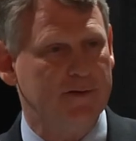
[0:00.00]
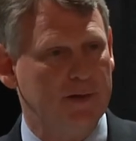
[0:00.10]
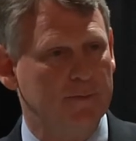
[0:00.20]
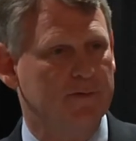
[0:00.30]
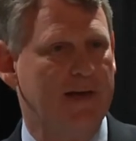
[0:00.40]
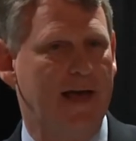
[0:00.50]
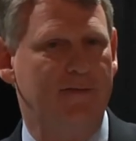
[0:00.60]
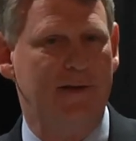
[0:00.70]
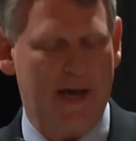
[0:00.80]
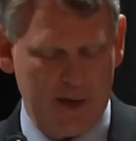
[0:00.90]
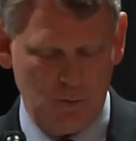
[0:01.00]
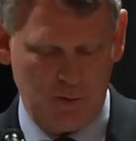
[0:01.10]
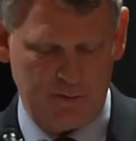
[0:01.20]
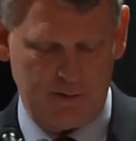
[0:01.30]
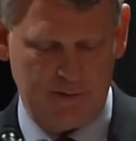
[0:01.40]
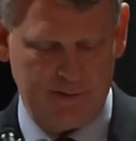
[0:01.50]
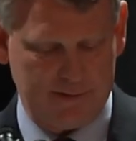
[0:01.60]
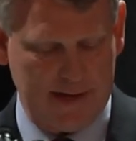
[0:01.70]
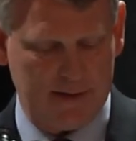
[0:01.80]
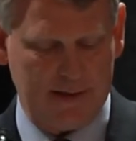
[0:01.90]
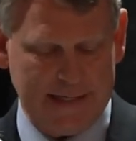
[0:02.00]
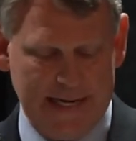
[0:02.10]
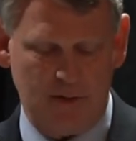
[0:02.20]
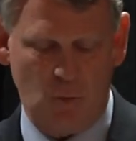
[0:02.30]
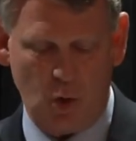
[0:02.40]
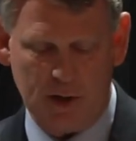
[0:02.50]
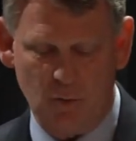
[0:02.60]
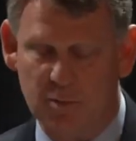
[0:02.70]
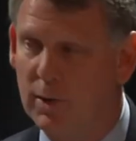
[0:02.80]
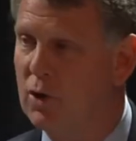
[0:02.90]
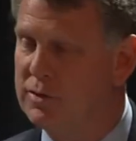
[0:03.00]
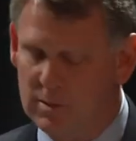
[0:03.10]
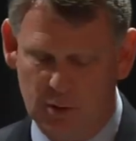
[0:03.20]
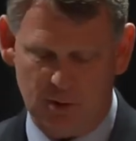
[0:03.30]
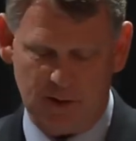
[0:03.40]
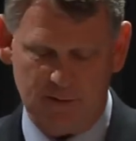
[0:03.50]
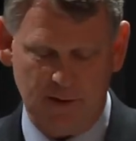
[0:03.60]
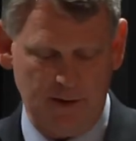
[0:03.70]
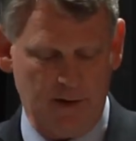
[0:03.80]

my Chief of Staff, Diane Wilson, to take the lead in working with both communities,